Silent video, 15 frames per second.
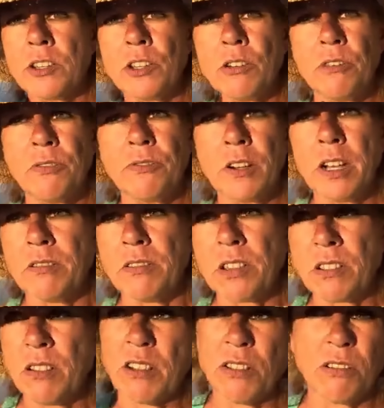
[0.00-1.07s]
to your phone.
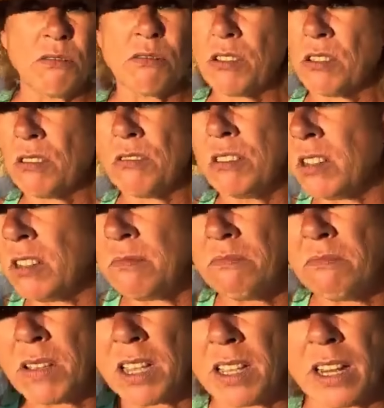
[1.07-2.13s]
So I thought, sod it,
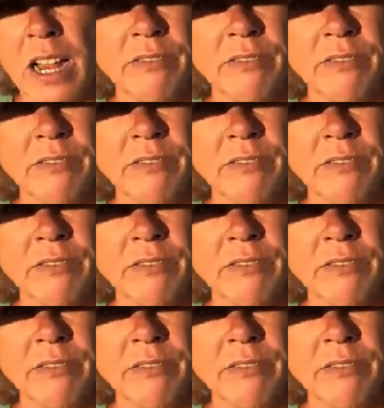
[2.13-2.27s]
they can